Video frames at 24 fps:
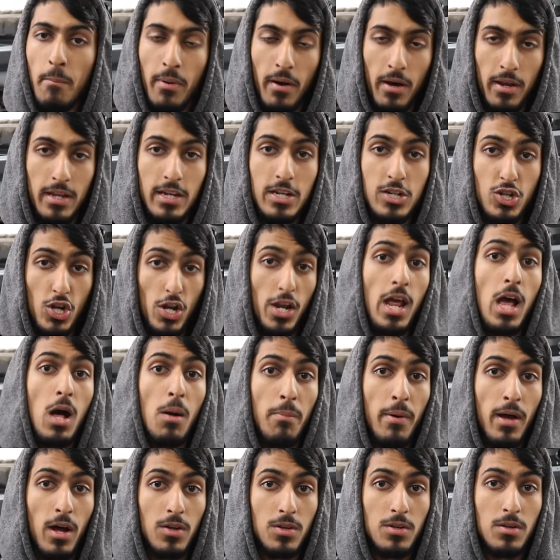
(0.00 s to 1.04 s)
but it should
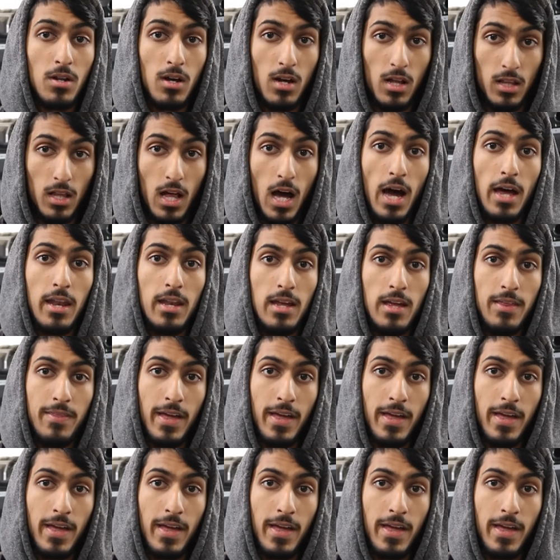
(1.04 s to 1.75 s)
help out a lot,